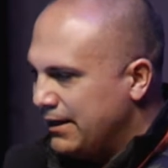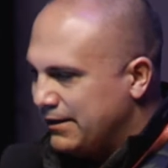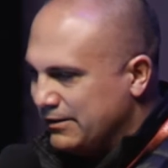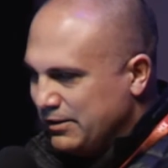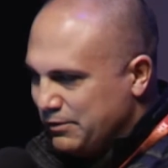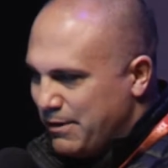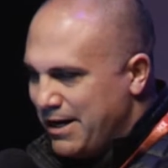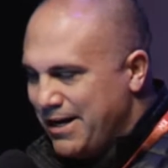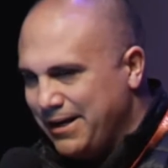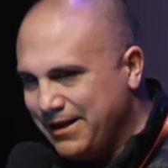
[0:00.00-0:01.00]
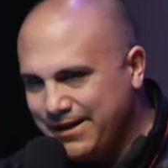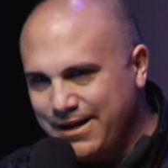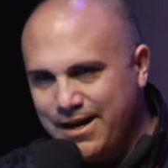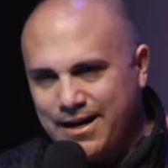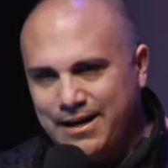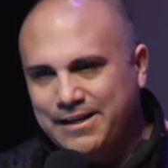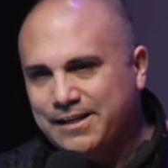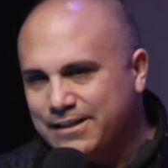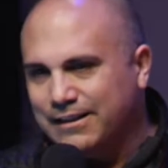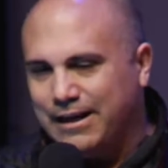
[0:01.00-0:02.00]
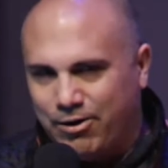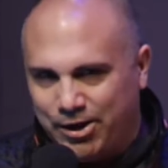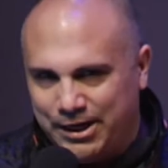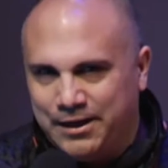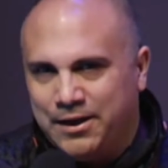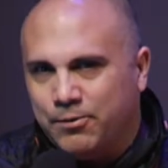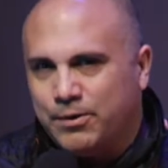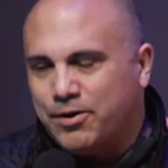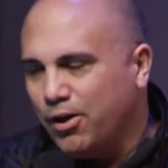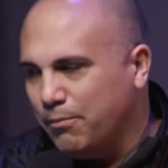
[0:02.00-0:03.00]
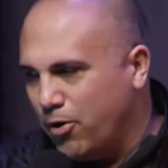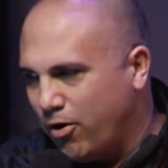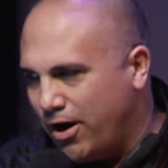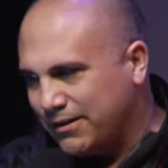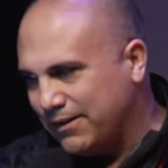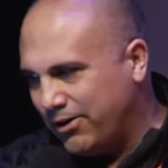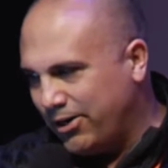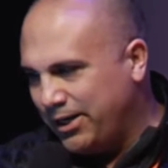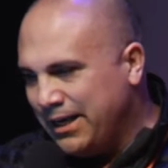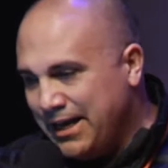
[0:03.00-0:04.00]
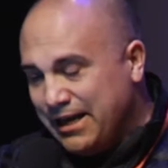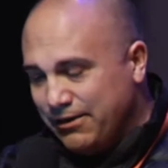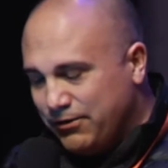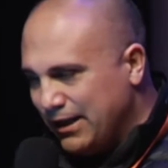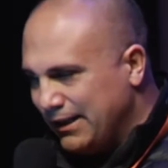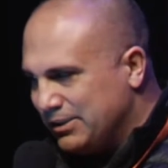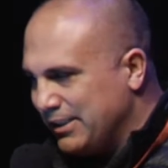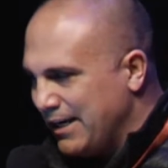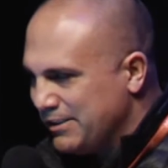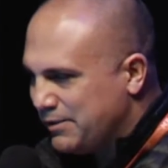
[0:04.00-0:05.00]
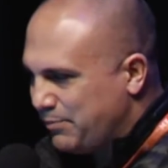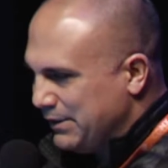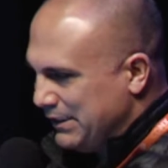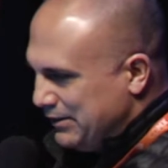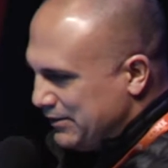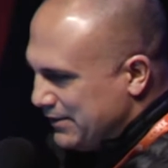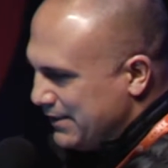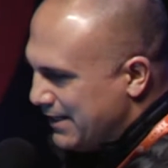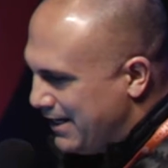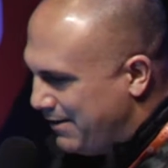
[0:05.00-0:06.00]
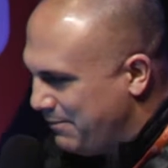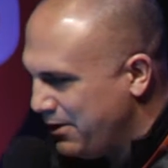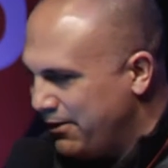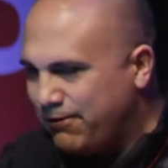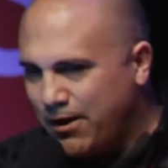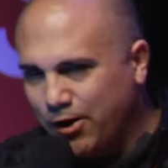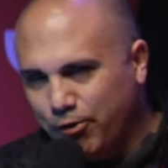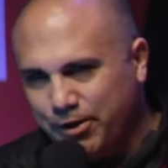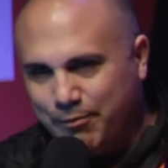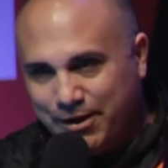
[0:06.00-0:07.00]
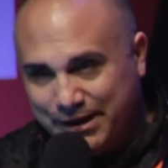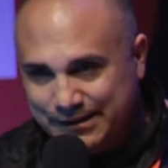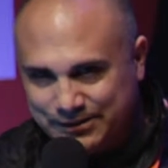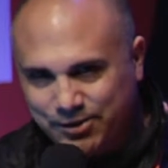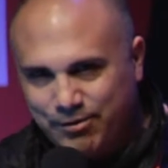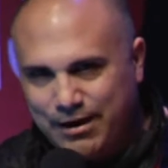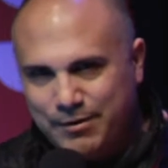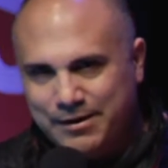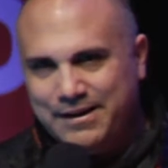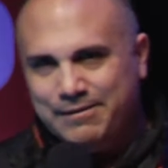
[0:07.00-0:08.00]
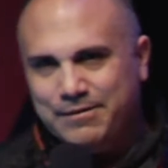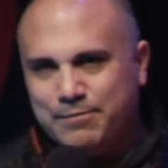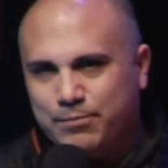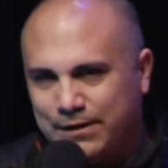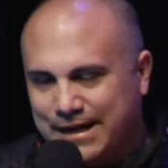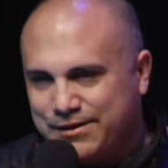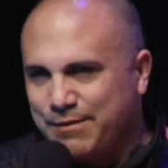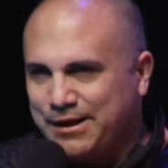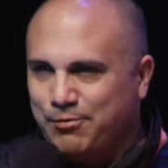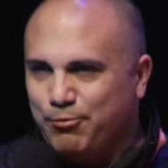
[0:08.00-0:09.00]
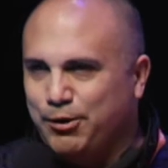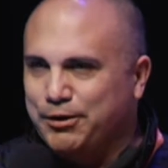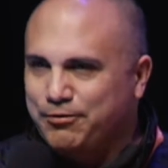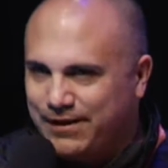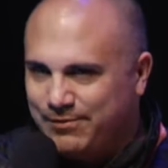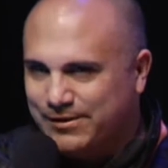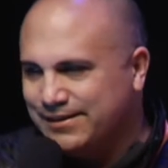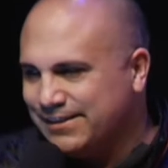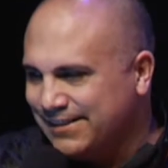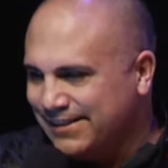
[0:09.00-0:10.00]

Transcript: This is my guy, Larry. We call him Mohawk Larry. And if you get a chance, please follow him on Instagram. I plan to make him really famous.